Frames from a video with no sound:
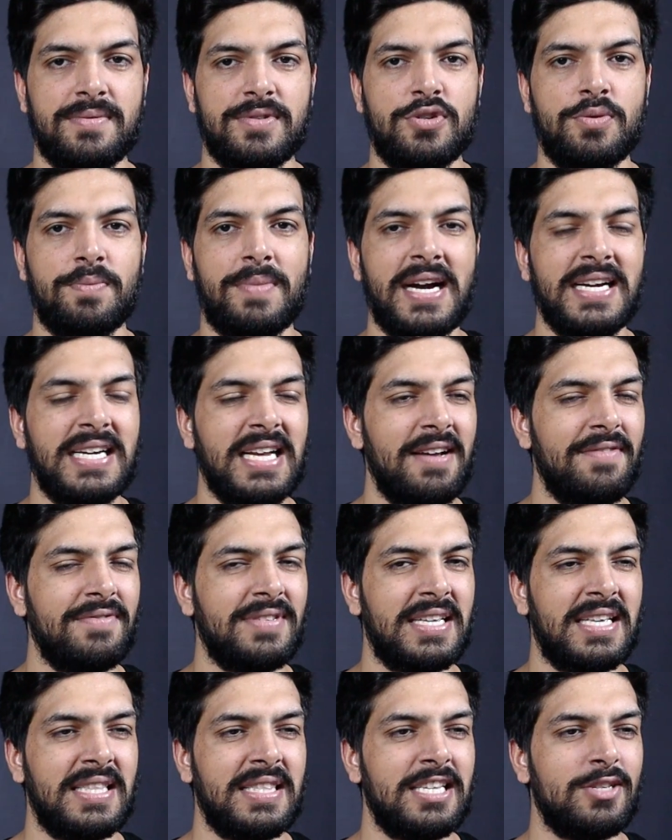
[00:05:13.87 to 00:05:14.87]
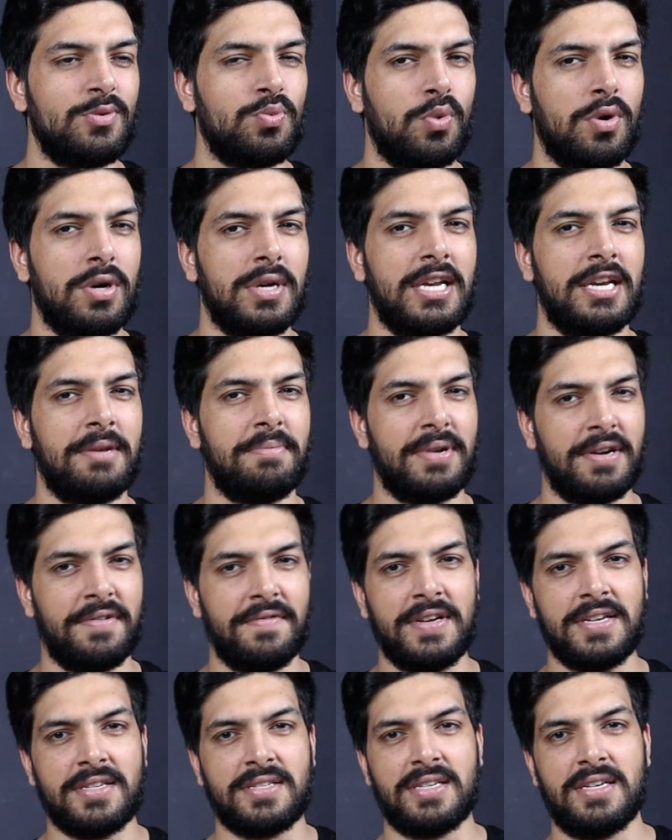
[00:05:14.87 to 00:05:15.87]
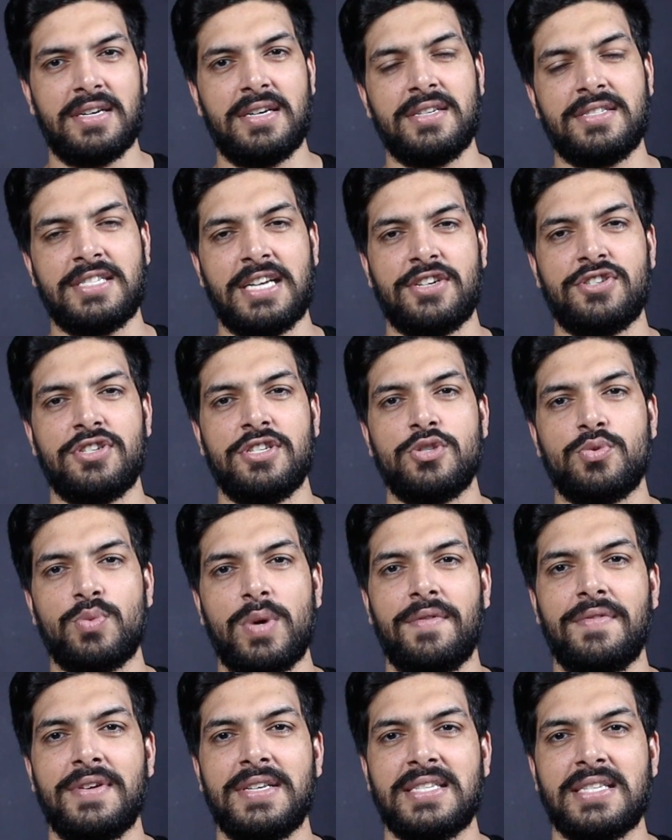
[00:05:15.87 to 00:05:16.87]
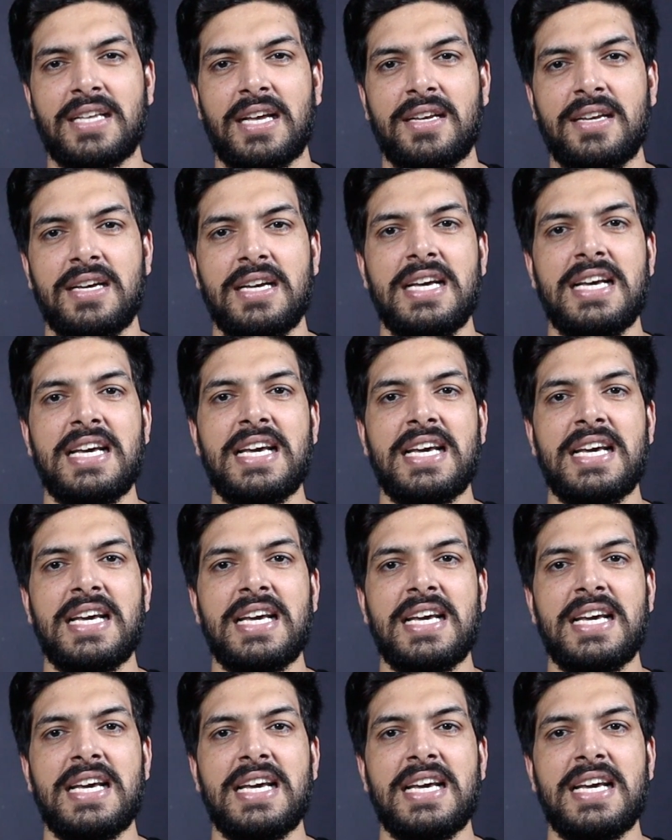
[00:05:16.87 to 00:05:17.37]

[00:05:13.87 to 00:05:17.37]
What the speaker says: You might have seen this word in previous sessions where we said